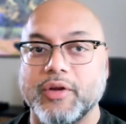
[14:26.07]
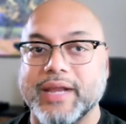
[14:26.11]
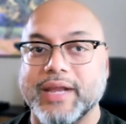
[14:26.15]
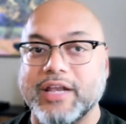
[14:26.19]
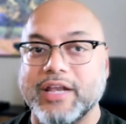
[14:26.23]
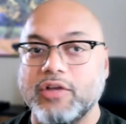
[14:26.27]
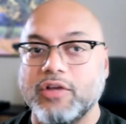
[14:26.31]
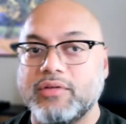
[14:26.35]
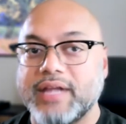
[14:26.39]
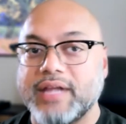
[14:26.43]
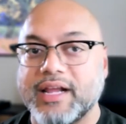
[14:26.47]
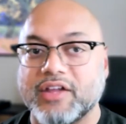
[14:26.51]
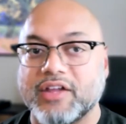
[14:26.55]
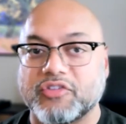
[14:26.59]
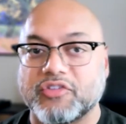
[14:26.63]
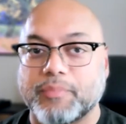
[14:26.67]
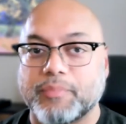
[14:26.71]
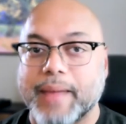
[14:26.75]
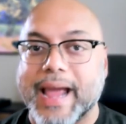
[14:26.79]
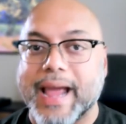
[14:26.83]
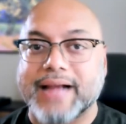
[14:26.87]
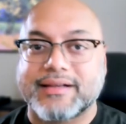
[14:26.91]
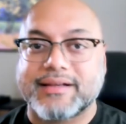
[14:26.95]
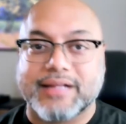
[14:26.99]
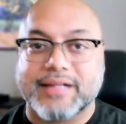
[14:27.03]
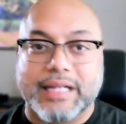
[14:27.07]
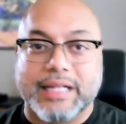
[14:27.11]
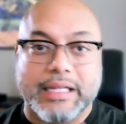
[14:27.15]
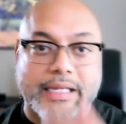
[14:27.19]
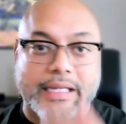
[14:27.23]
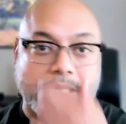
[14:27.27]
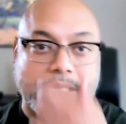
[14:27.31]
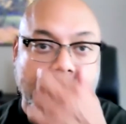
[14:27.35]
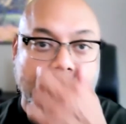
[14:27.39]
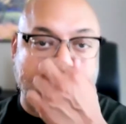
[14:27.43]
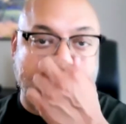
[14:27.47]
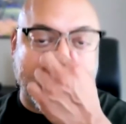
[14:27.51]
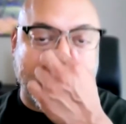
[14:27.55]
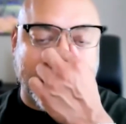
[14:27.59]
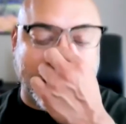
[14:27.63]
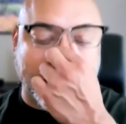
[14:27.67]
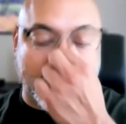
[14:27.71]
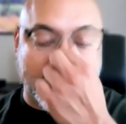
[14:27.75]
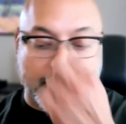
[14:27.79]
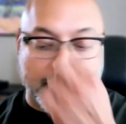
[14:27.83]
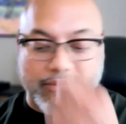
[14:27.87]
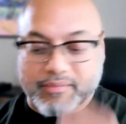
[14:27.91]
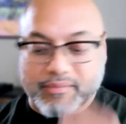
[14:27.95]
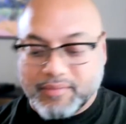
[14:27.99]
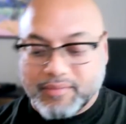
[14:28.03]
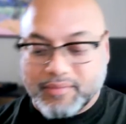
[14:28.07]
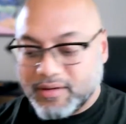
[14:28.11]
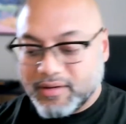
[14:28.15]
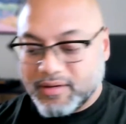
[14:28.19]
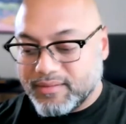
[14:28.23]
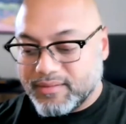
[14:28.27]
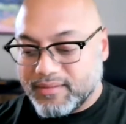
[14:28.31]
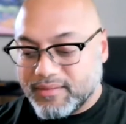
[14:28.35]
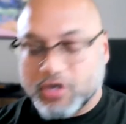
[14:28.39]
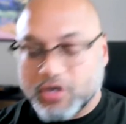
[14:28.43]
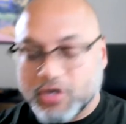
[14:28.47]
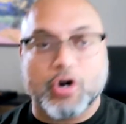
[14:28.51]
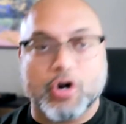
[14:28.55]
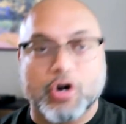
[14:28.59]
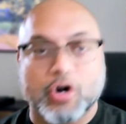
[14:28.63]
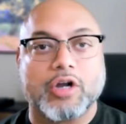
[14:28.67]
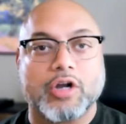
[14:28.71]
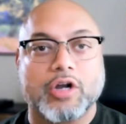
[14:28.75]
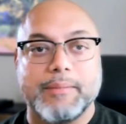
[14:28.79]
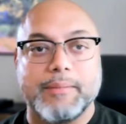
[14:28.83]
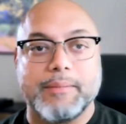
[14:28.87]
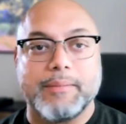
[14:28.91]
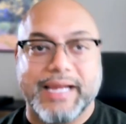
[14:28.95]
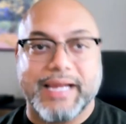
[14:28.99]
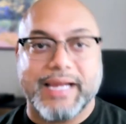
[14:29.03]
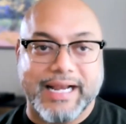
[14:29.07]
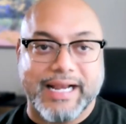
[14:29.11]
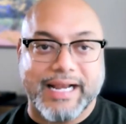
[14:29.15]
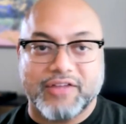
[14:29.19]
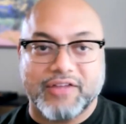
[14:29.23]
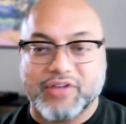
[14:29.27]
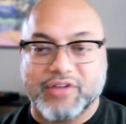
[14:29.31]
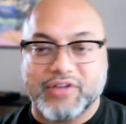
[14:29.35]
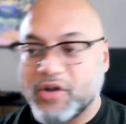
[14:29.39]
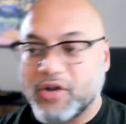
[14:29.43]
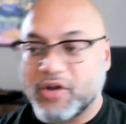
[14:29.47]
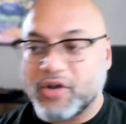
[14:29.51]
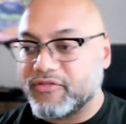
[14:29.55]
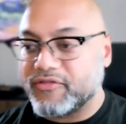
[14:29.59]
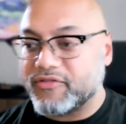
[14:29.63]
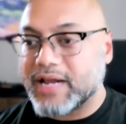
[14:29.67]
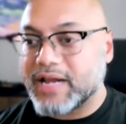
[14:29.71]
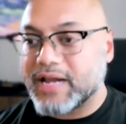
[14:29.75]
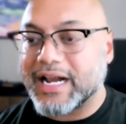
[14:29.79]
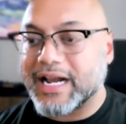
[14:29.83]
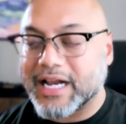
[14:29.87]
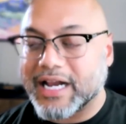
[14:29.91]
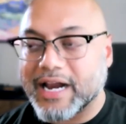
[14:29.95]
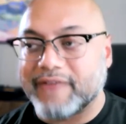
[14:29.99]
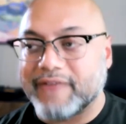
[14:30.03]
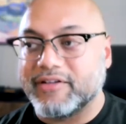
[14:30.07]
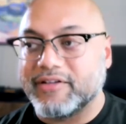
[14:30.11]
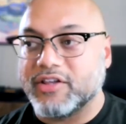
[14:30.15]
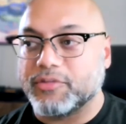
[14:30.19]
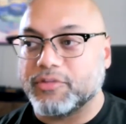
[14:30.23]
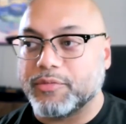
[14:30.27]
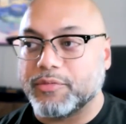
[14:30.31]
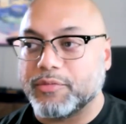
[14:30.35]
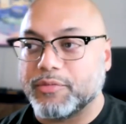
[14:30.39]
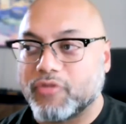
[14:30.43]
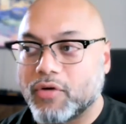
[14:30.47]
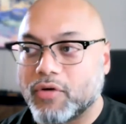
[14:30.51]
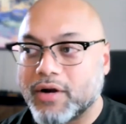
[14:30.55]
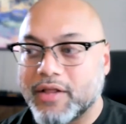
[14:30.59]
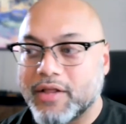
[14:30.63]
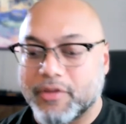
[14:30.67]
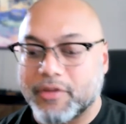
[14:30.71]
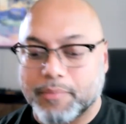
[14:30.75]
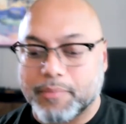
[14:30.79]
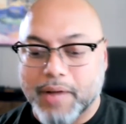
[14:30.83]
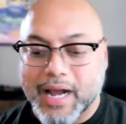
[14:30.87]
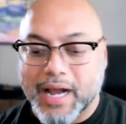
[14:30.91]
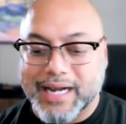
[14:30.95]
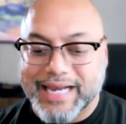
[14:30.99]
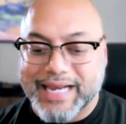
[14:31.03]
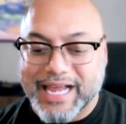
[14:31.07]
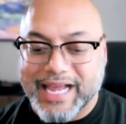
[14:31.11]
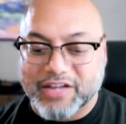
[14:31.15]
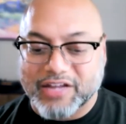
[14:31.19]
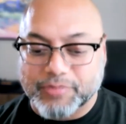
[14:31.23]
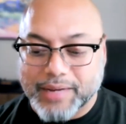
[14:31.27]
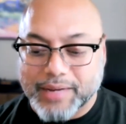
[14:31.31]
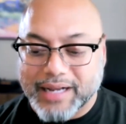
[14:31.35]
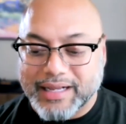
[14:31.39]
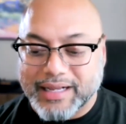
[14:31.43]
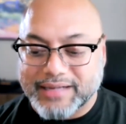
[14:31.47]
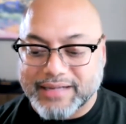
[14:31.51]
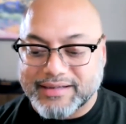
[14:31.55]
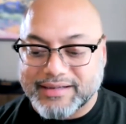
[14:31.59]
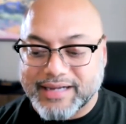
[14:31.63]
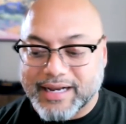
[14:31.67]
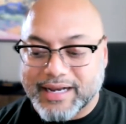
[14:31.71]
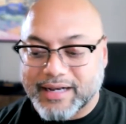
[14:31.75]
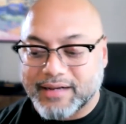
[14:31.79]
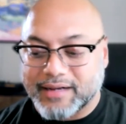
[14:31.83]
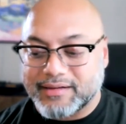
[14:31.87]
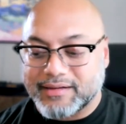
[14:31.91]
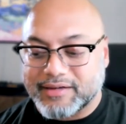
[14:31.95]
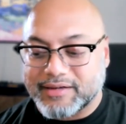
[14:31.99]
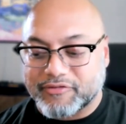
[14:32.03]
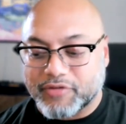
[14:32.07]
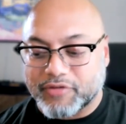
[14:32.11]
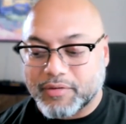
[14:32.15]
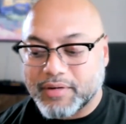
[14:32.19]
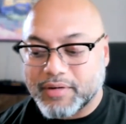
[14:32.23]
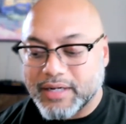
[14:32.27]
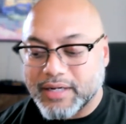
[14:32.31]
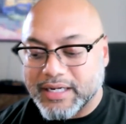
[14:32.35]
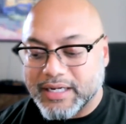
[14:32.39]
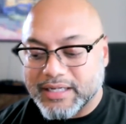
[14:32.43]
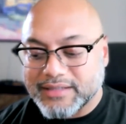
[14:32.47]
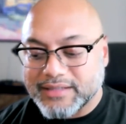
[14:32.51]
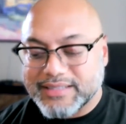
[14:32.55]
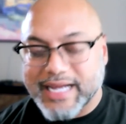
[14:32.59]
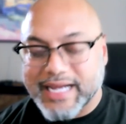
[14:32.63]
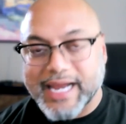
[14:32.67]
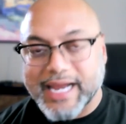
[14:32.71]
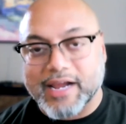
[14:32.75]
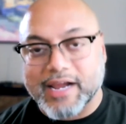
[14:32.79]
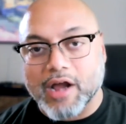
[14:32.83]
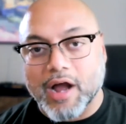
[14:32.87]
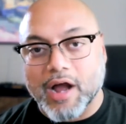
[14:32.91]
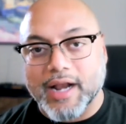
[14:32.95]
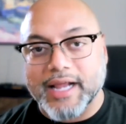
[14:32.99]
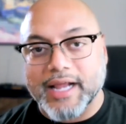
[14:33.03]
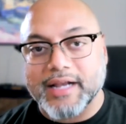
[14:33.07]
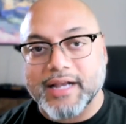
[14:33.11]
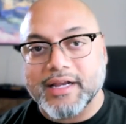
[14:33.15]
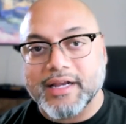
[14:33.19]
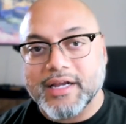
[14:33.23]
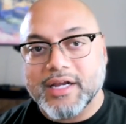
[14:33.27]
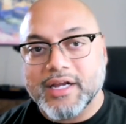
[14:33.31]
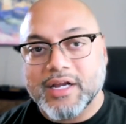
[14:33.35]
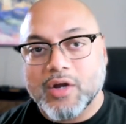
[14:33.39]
Can you take us back to, your early beginnings? I know you've kind of covered this before in other podcasts, but I'd like to get a different take on it.